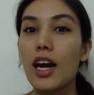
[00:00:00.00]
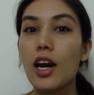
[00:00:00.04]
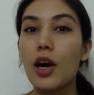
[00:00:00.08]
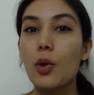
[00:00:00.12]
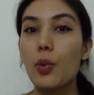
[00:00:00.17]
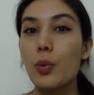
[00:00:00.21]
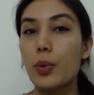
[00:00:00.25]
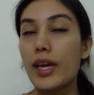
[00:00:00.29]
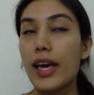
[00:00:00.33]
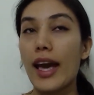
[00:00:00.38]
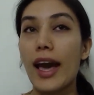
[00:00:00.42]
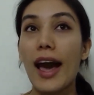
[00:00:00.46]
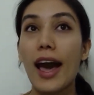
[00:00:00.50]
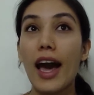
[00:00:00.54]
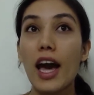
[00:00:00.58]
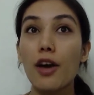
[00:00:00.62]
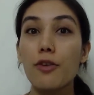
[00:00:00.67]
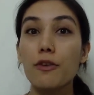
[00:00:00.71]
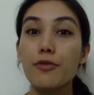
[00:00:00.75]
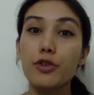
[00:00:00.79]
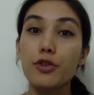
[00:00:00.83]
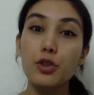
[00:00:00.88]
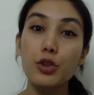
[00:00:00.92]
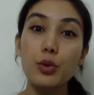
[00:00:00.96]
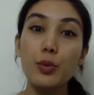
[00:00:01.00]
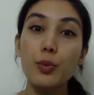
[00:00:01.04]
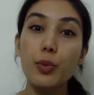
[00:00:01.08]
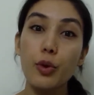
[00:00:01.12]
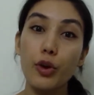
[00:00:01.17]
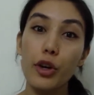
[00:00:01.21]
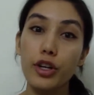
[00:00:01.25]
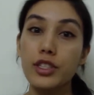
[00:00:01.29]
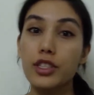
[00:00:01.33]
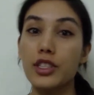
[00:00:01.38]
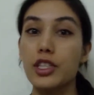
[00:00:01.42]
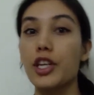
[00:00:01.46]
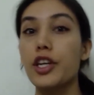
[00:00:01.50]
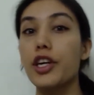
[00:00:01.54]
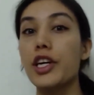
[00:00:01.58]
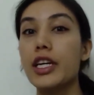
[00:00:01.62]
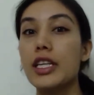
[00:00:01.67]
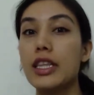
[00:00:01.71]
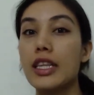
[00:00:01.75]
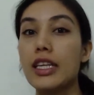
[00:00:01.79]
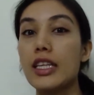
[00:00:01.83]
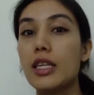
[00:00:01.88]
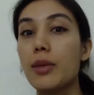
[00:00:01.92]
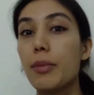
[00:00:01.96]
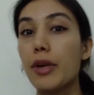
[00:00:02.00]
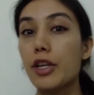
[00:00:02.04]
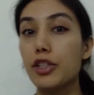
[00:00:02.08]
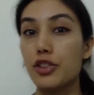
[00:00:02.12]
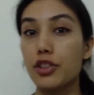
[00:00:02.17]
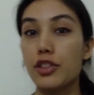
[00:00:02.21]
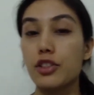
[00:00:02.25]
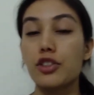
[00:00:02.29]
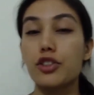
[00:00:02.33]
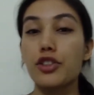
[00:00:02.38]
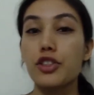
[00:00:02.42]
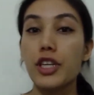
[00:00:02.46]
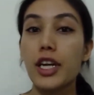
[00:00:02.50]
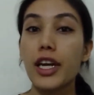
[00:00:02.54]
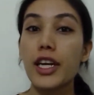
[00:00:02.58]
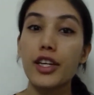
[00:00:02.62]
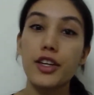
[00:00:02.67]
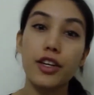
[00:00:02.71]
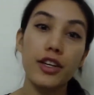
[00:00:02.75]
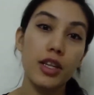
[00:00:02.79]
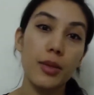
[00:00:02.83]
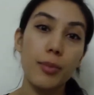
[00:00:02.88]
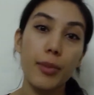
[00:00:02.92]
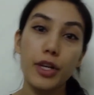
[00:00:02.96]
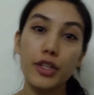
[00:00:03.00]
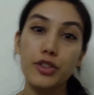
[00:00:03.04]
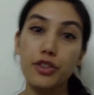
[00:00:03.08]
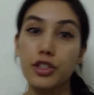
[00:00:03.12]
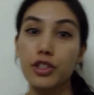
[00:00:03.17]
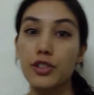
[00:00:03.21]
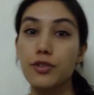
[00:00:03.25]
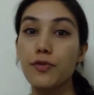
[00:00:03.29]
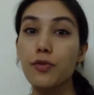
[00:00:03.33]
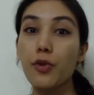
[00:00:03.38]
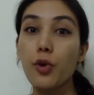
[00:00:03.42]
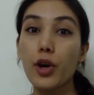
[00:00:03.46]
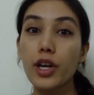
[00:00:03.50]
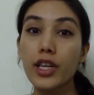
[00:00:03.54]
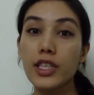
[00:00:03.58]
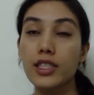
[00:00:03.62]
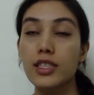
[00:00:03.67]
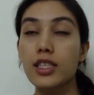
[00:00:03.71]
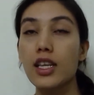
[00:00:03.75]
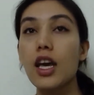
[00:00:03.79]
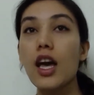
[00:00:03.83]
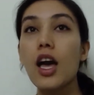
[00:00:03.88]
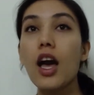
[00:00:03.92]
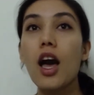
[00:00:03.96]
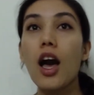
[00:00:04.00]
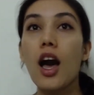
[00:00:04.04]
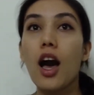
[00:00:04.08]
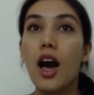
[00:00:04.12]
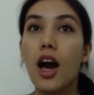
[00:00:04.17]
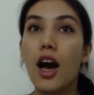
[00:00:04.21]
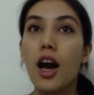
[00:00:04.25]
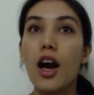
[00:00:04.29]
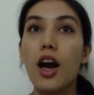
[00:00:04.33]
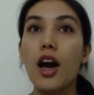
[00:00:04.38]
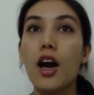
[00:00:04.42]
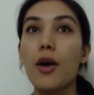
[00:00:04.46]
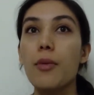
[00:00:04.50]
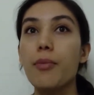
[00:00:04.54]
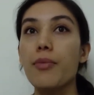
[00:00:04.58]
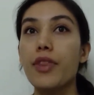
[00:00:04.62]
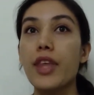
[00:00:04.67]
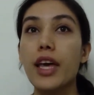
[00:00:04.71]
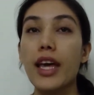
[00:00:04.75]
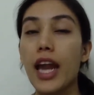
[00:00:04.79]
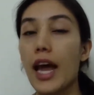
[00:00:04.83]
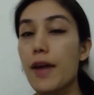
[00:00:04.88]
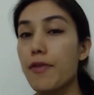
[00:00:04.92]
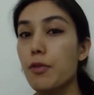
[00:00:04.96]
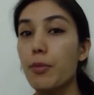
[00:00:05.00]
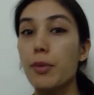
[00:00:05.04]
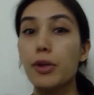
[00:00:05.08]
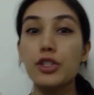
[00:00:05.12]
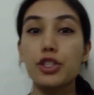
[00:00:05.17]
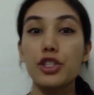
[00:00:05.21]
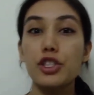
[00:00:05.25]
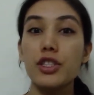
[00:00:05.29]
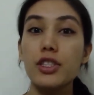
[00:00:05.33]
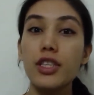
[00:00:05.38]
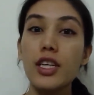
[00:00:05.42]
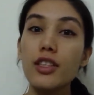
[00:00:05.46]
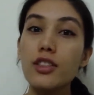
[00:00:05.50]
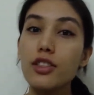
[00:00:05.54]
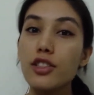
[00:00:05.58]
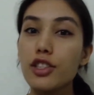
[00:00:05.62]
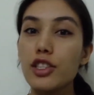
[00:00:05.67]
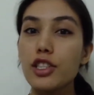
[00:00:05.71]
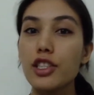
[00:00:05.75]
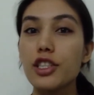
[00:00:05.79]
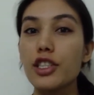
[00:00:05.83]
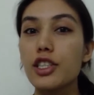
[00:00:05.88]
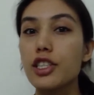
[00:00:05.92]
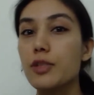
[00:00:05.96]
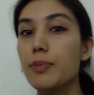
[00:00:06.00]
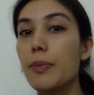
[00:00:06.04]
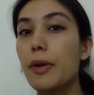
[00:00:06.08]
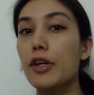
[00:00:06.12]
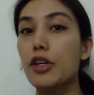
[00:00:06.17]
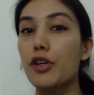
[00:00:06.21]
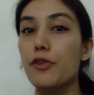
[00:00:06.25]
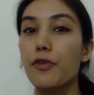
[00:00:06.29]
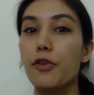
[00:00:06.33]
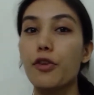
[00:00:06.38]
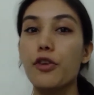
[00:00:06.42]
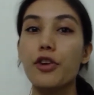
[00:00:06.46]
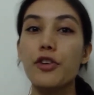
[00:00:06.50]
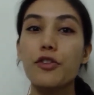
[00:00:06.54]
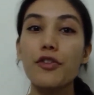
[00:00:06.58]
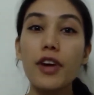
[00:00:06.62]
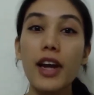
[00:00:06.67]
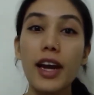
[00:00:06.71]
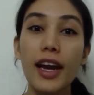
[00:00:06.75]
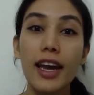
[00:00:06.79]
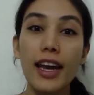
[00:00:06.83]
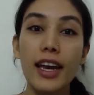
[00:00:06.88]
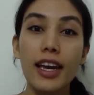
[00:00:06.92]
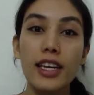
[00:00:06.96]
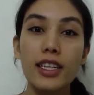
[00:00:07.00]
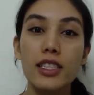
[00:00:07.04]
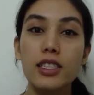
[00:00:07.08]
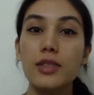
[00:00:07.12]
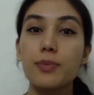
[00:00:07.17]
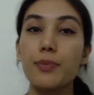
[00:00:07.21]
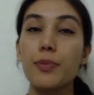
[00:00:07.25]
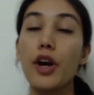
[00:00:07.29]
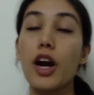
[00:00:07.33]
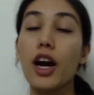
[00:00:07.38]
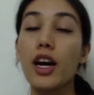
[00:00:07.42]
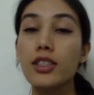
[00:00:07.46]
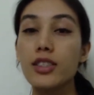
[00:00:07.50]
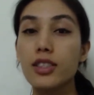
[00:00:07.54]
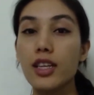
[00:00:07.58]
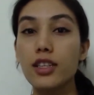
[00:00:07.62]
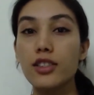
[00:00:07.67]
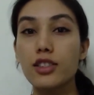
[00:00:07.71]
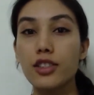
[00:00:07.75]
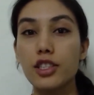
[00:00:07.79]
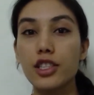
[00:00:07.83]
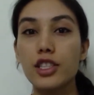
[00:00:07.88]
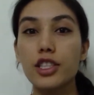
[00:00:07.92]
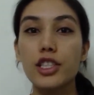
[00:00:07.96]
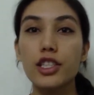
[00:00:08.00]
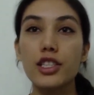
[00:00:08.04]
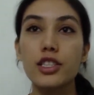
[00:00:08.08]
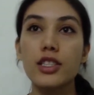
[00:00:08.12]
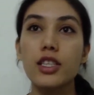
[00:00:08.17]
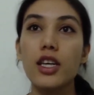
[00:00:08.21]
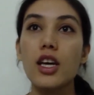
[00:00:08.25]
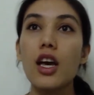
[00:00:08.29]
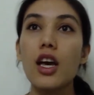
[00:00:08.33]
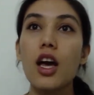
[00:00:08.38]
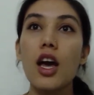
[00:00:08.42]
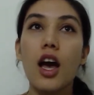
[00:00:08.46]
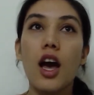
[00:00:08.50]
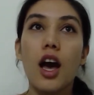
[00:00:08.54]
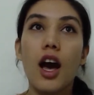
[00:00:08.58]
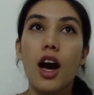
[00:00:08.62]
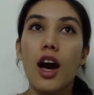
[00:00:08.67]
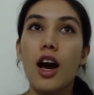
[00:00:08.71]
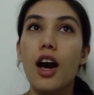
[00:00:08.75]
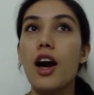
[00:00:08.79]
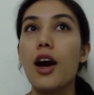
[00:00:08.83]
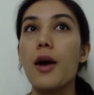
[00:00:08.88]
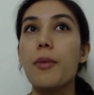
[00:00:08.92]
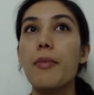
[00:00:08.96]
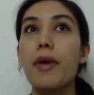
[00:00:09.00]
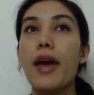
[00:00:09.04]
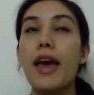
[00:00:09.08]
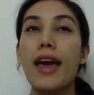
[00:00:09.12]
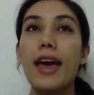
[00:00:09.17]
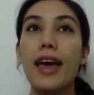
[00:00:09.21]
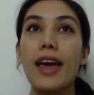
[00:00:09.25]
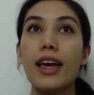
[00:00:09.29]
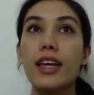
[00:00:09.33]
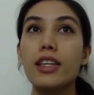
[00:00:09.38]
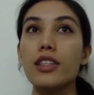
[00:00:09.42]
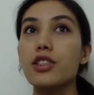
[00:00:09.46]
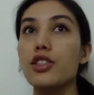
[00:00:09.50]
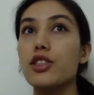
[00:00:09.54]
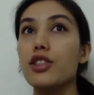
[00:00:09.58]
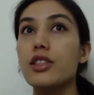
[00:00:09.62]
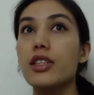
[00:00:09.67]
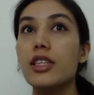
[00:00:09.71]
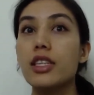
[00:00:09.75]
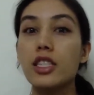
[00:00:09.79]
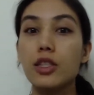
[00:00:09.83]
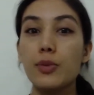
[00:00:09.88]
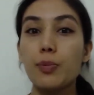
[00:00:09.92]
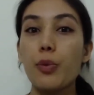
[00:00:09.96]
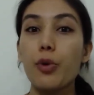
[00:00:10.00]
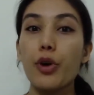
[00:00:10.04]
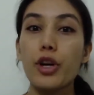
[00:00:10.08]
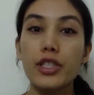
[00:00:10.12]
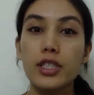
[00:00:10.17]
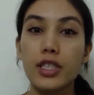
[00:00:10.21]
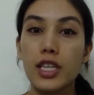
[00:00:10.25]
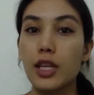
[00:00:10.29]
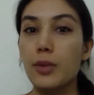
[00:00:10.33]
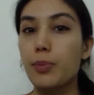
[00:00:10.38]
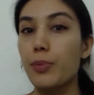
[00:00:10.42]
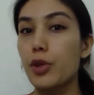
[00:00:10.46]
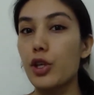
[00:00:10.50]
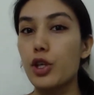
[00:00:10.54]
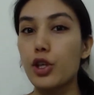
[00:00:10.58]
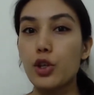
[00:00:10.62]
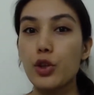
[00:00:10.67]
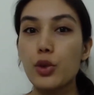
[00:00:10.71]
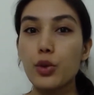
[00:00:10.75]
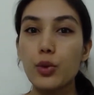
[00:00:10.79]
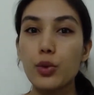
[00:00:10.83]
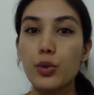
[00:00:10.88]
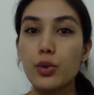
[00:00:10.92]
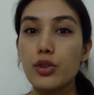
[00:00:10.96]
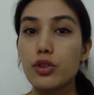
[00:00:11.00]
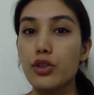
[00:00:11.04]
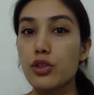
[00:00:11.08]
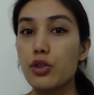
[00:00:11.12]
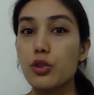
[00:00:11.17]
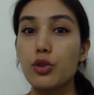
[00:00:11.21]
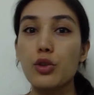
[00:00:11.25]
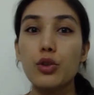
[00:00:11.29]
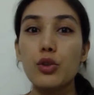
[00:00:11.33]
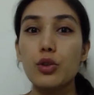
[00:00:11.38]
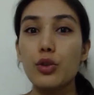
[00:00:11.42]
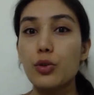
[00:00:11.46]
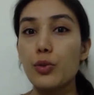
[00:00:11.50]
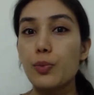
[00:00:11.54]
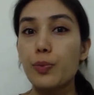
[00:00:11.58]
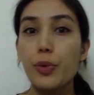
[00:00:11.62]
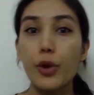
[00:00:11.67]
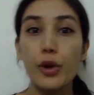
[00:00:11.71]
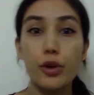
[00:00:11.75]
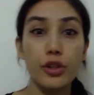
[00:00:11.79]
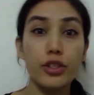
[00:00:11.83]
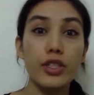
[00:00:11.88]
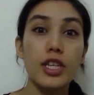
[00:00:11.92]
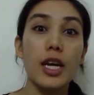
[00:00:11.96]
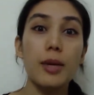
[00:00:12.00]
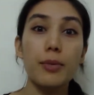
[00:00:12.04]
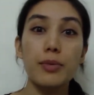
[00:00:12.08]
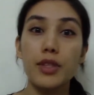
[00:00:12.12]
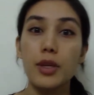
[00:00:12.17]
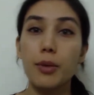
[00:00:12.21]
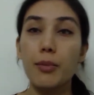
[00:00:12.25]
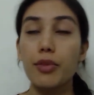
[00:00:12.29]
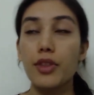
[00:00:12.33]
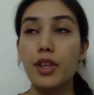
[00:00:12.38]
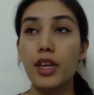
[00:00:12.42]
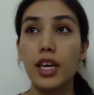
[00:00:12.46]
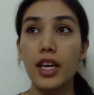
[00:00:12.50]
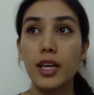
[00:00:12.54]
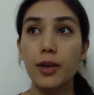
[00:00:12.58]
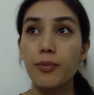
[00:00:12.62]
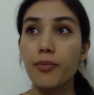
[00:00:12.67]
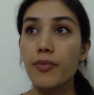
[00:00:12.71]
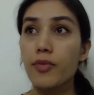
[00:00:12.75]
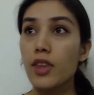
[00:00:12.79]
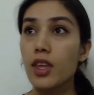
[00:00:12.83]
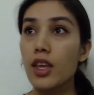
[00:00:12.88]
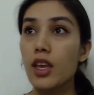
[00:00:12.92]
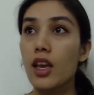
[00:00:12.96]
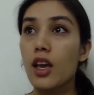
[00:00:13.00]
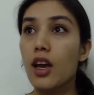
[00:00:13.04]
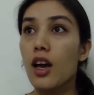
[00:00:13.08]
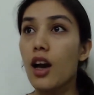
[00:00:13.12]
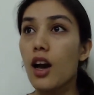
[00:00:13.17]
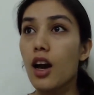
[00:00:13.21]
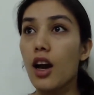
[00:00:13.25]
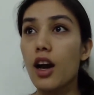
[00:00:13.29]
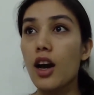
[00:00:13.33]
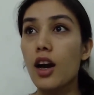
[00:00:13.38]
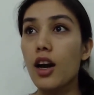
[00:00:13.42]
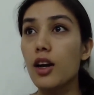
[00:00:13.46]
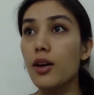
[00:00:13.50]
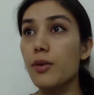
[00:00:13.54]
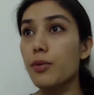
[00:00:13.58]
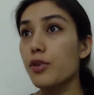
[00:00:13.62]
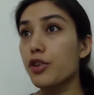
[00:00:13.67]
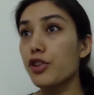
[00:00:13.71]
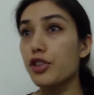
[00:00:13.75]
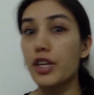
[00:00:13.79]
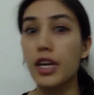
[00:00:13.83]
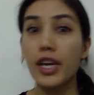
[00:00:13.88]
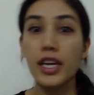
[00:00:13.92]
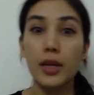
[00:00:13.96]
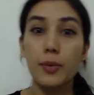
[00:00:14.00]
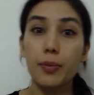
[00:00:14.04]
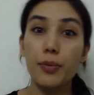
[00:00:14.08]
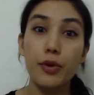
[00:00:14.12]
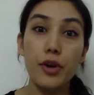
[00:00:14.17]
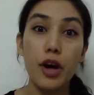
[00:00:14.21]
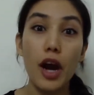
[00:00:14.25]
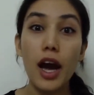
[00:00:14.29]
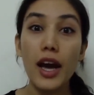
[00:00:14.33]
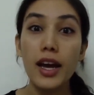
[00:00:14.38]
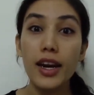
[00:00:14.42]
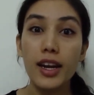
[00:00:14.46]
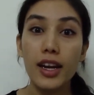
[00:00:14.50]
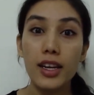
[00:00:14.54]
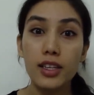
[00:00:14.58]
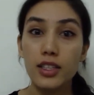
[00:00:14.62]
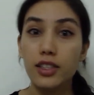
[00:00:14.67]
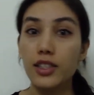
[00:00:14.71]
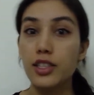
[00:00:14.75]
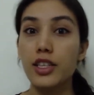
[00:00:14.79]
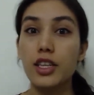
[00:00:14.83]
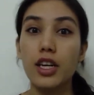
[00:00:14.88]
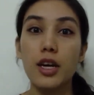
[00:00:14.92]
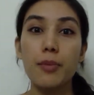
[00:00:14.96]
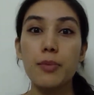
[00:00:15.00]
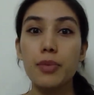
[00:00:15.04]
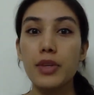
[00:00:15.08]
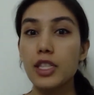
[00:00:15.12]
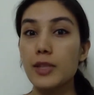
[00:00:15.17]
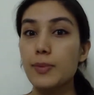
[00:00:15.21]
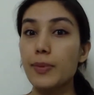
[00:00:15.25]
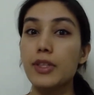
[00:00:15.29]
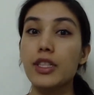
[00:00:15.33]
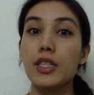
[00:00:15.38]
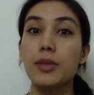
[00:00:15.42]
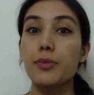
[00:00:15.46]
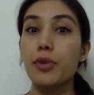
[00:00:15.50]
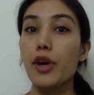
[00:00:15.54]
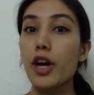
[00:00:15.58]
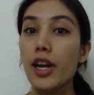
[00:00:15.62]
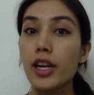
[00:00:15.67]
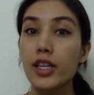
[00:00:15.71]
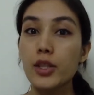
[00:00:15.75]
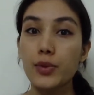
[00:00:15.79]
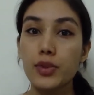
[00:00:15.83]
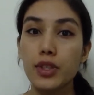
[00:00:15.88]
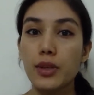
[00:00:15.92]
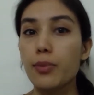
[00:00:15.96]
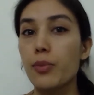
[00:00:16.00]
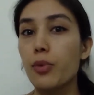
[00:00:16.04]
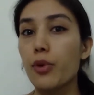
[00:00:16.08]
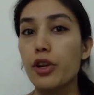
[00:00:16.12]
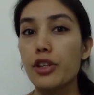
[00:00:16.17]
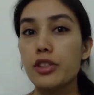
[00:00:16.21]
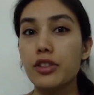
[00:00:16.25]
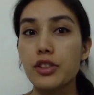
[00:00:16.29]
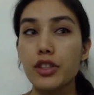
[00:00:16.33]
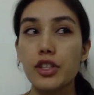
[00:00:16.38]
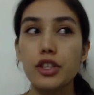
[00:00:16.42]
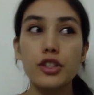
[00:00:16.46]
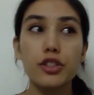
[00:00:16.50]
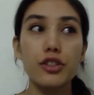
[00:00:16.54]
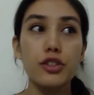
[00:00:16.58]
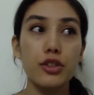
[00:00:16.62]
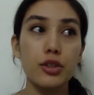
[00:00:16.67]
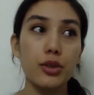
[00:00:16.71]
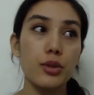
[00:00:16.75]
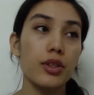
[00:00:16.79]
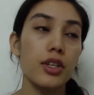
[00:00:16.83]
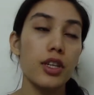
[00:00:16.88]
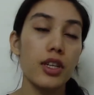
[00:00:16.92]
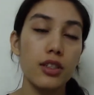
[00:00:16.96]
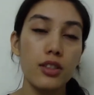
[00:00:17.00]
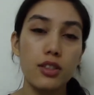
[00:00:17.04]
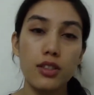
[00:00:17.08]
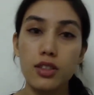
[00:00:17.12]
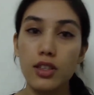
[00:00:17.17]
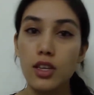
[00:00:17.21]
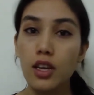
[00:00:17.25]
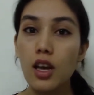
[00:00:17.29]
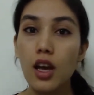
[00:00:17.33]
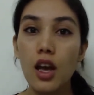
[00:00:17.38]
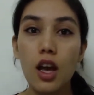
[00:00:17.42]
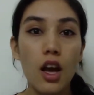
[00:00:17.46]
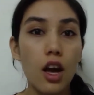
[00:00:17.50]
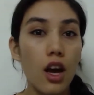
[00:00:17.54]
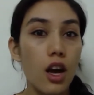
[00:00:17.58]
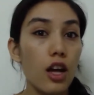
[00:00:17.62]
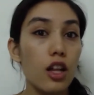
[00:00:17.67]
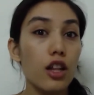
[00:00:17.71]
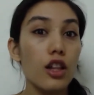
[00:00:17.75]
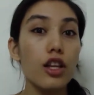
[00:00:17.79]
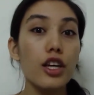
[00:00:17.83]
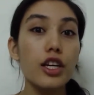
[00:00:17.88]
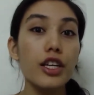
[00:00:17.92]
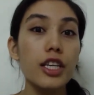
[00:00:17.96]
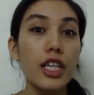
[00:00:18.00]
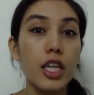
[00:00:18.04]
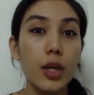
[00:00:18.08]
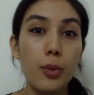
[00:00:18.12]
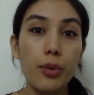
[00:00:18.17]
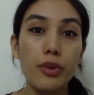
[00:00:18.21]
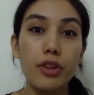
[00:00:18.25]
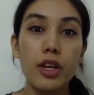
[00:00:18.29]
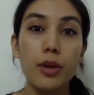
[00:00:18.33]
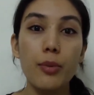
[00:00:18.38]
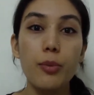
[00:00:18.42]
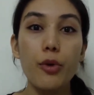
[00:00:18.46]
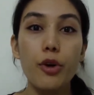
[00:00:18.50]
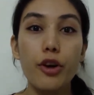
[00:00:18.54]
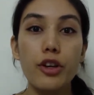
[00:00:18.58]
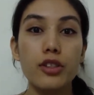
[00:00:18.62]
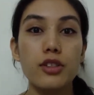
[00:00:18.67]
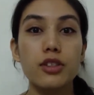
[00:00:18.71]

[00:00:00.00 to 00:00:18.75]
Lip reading: We have two boards currently, the Matrix Creator and the Matrix Voice, that have a bunch of sensors, microphone arrays, processors, and these boards can be used to prototype something, create a product. There are companies building products with our boards. There are students learning with our boards.